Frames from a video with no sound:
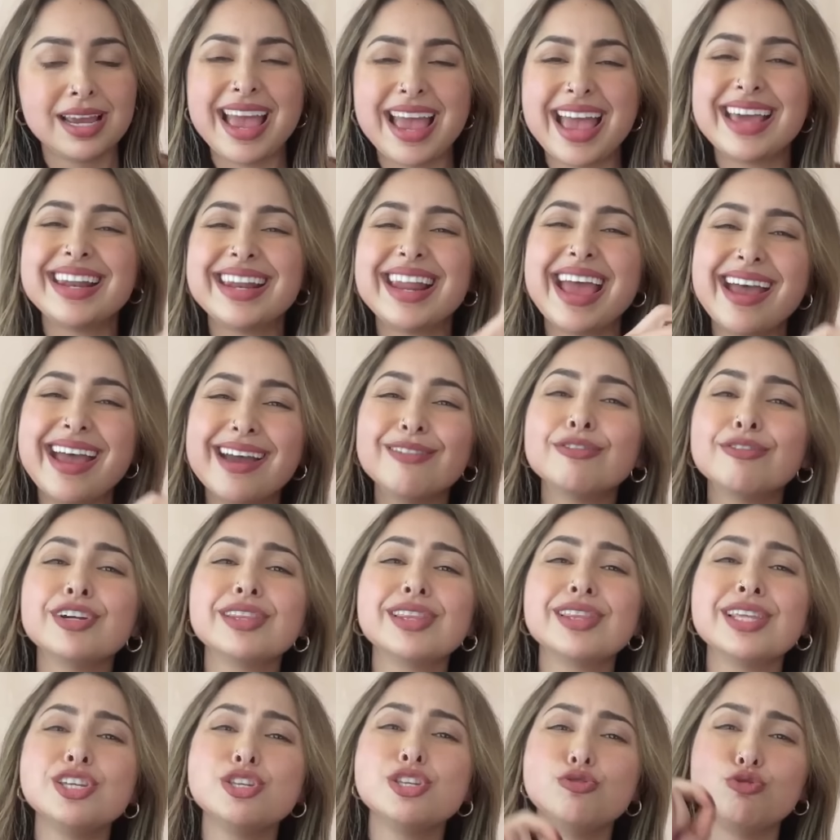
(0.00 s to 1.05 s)
And
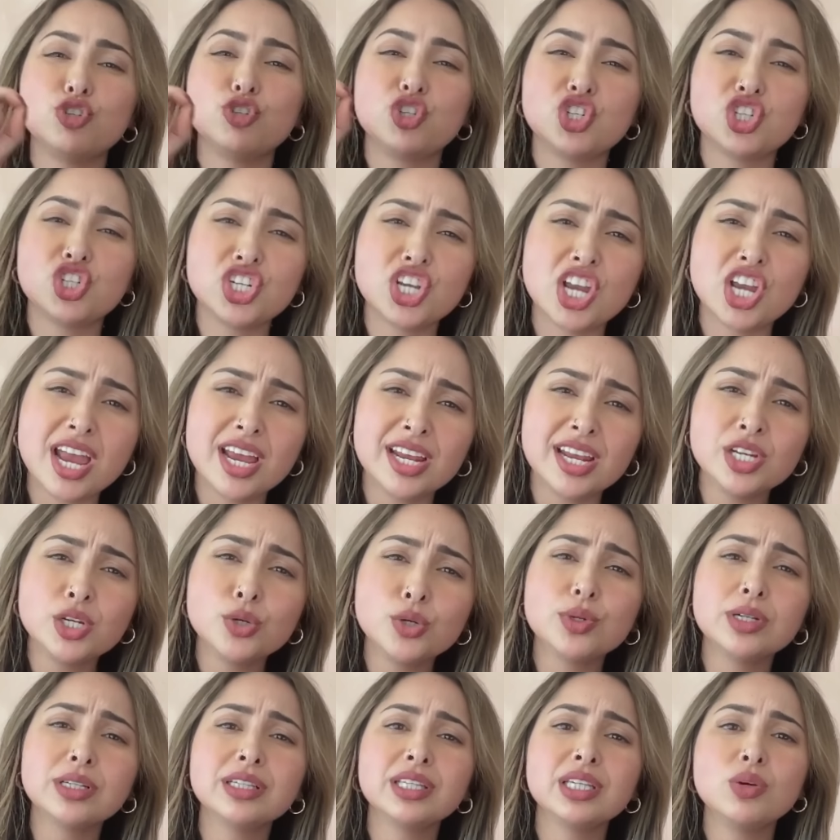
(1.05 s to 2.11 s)
everything you
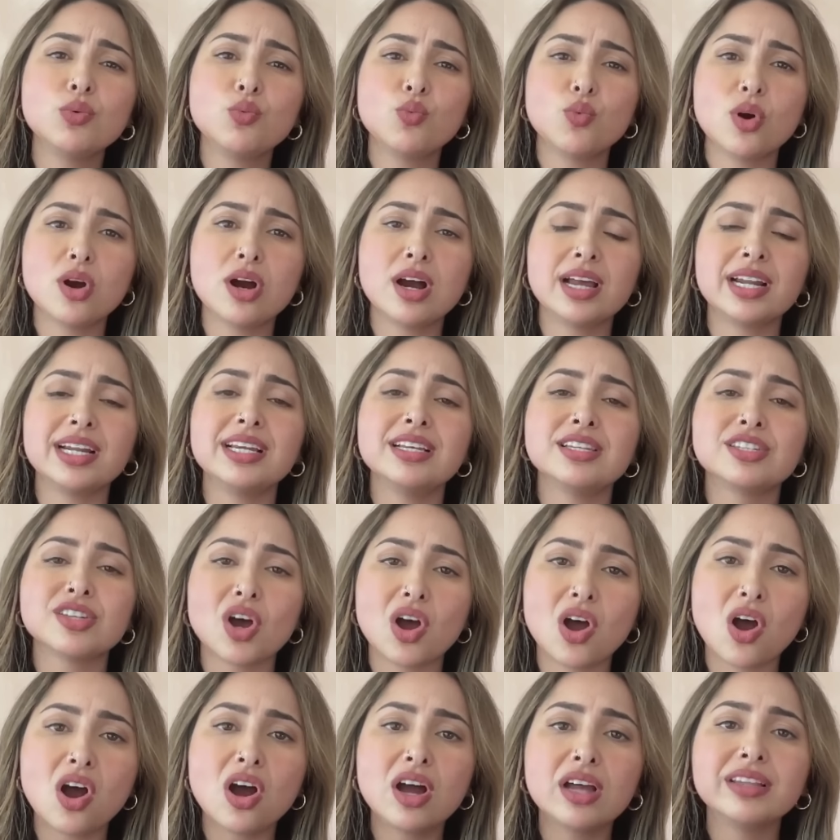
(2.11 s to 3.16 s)
genuinely want is
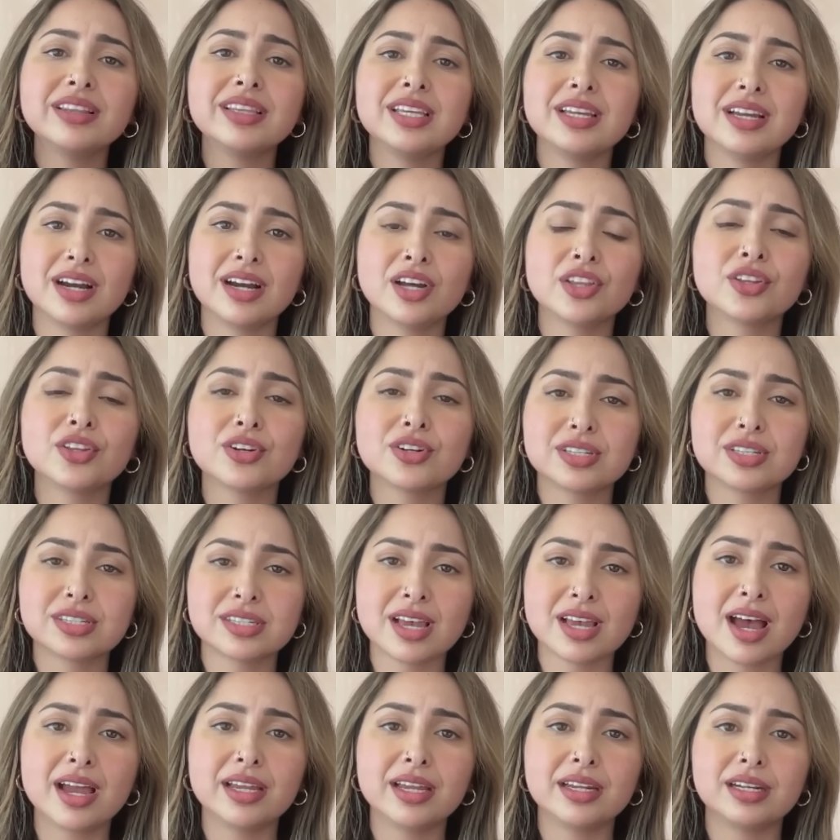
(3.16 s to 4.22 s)
on the other
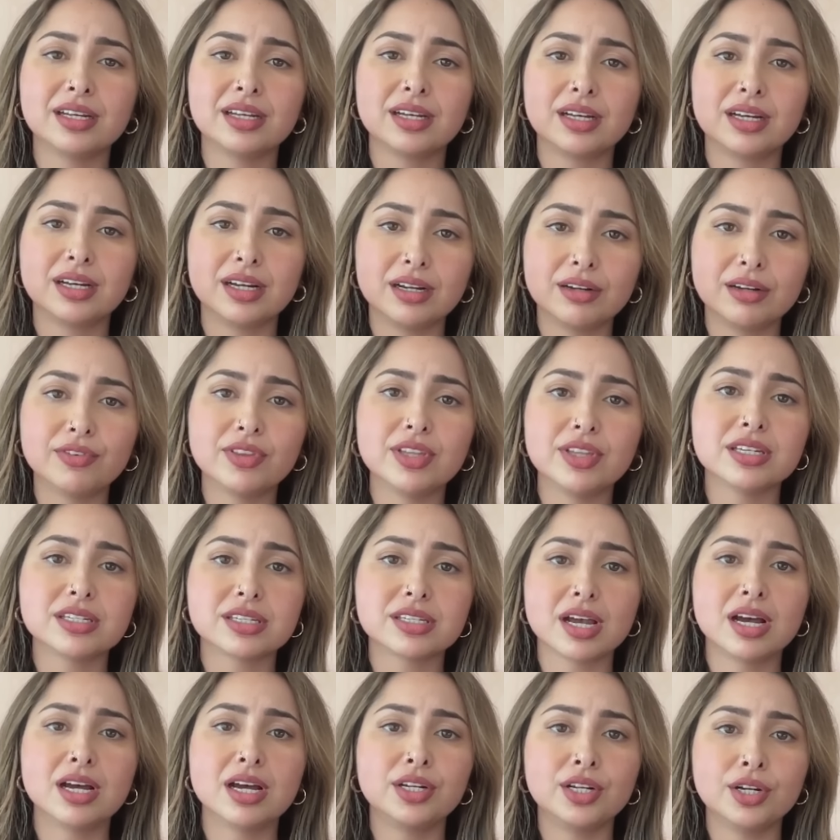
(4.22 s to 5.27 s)
side of this
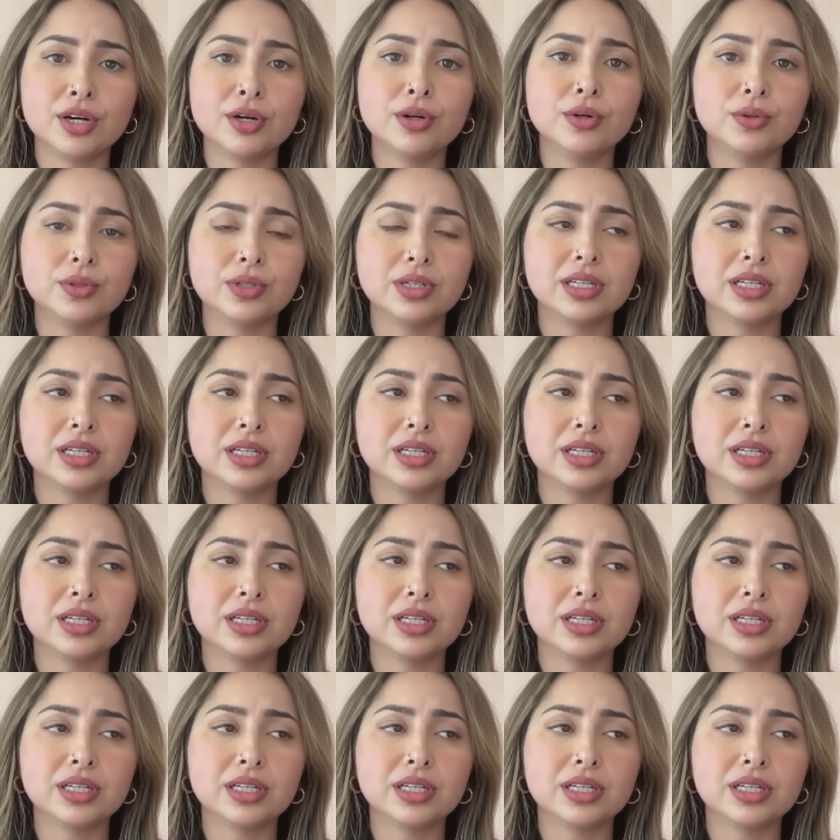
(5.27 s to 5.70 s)
unknown.